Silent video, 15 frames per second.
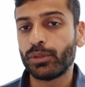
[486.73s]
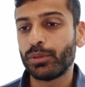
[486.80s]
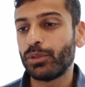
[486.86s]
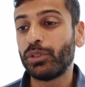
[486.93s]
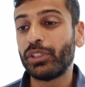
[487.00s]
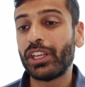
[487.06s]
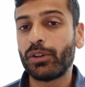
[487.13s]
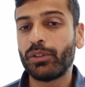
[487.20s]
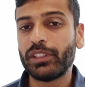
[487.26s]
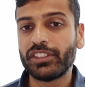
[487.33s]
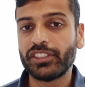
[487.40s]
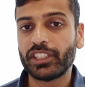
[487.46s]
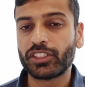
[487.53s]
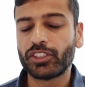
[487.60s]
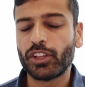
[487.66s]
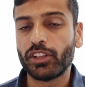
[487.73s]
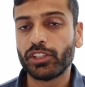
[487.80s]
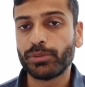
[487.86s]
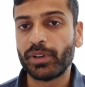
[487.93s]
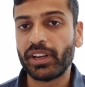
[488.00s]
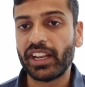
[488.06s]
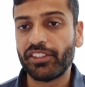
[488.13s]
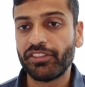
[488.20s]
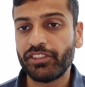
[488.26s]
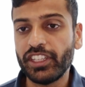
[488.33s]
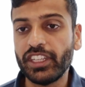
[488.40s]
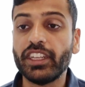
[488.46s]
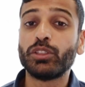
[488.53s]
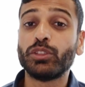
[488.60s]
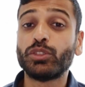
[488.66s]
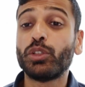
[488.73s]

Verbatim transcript: So you'd get only $6 per NFT.